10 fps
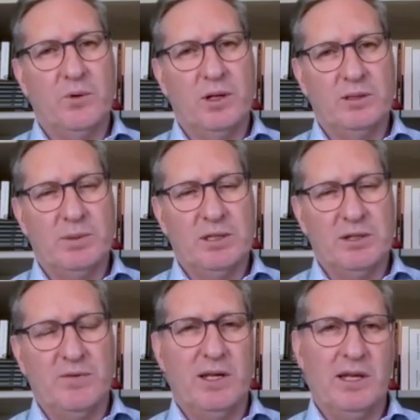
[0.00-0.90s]

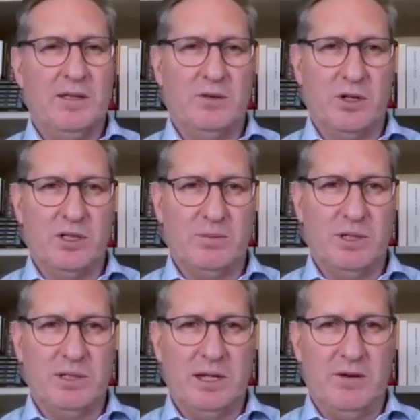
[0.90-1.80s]
specifically in the
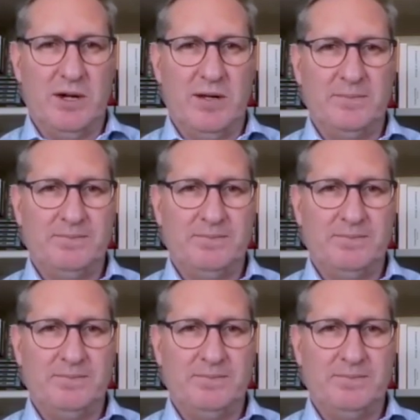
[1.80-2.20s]
transmission area.